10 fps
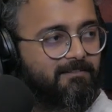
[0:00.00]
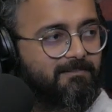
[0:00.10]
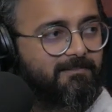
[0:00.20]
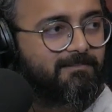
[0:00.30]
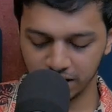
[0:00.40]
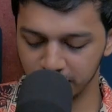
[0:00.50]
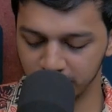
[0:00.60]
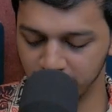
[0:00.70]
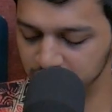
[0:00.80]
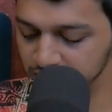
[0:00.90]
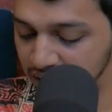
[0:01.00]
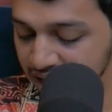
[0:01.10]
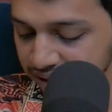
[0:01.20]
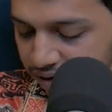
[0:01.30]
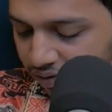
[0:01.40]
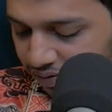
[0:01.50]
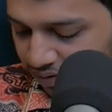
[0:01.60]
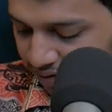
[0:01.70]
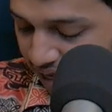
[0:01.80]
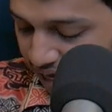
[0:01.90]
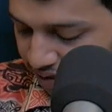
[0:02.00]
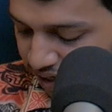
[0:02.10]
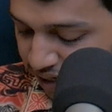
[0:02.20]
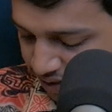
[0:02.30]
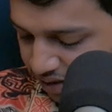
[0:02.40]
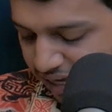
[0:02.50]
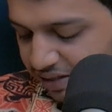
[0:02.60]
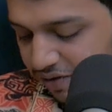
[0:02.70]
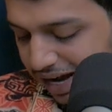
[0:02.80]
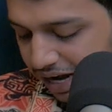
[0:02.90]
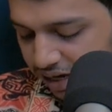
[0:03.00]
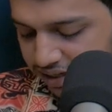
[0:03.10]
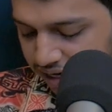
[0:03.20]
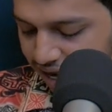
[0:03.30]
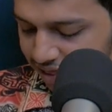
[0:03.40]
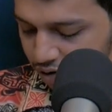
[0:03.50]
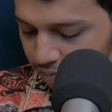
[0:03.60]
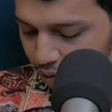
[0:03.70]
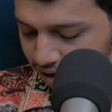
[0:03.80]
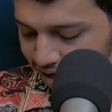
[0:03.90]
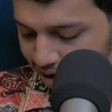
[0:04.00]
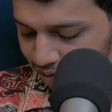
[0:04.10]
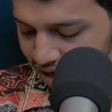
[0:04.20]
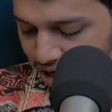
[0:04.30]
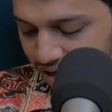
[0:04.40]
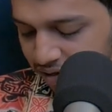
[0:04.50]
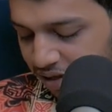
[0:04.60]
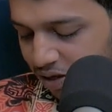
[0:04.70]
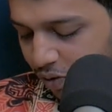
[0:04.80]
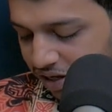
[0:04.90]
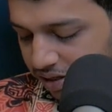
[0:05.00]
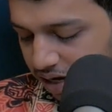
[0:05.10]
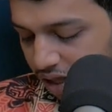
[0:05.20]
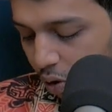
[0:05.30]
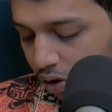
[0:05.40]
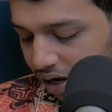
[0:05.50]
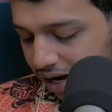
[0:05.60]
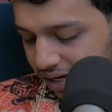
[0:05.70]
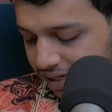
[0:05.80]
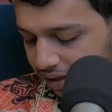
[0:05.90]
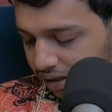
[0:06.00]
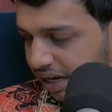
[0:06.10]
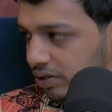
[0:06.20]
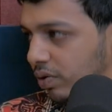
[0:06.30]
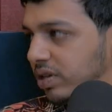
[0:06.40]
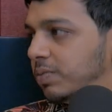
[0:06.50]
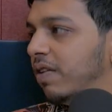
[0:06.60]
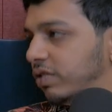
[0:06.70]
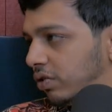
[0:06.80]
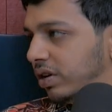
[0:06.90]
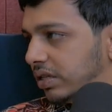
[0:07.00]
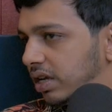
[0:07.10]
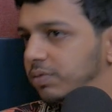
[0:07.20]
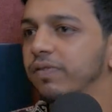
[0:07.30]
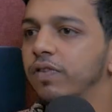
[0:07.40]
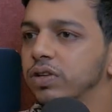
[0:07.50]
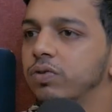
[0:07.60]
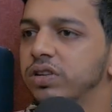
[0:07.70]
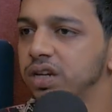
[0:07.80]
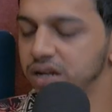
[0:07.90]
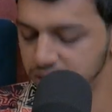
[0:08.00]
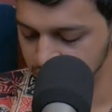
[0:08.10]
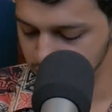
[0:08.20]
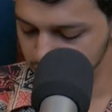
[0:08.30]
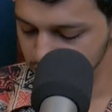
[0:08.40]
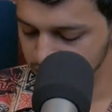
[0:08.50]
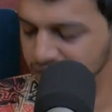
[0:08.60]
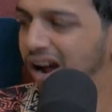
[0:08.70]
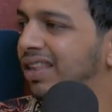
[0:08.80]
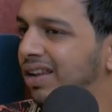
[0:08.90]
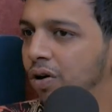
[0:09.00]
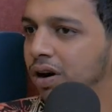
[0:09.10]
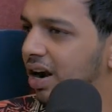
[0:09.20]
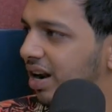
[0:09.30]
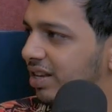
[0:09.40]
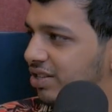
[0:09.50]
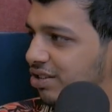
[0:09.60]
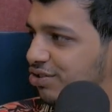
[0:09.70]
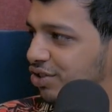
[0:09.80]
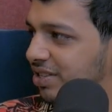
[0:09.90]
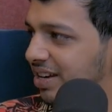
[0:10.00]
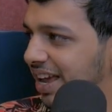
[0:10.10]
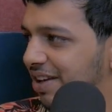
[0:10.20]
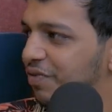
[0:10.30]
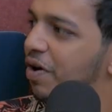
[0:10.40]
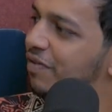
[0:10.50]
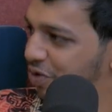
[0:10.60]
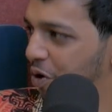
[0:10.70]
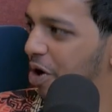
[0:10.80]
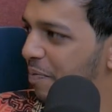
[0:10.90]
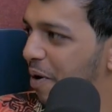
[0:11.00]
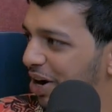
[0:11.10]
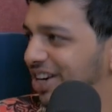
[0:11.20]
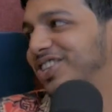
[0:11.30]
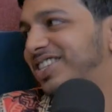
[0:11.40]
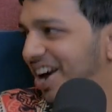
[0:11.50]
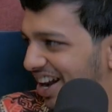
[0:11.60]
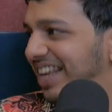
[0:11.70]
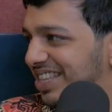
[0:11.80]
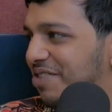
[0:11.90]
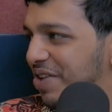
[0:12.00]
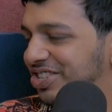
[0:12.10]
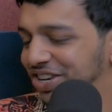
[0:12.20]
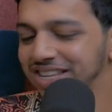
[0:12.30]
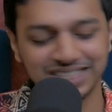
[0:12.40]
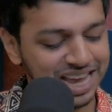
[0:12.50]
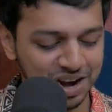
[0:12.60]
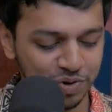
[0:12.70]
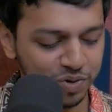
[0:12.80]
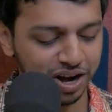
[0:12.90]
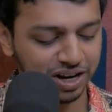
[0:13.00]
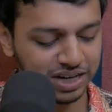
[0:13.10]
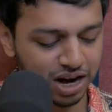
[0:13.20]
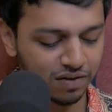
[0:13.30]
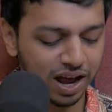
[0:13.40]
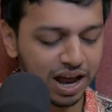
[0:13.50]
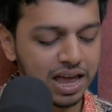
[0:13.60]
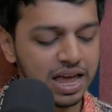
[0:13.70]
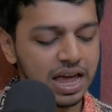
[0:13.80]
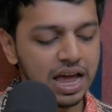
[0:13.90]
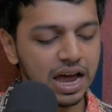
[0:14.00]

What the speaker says: So I think that's a very interesting line that you pointed out, that the questions that are not addressed in the text students may wish to discuss. My first question is, why are they not addressed? Just like if you have to talk about it, just address the questions. I don't understand why.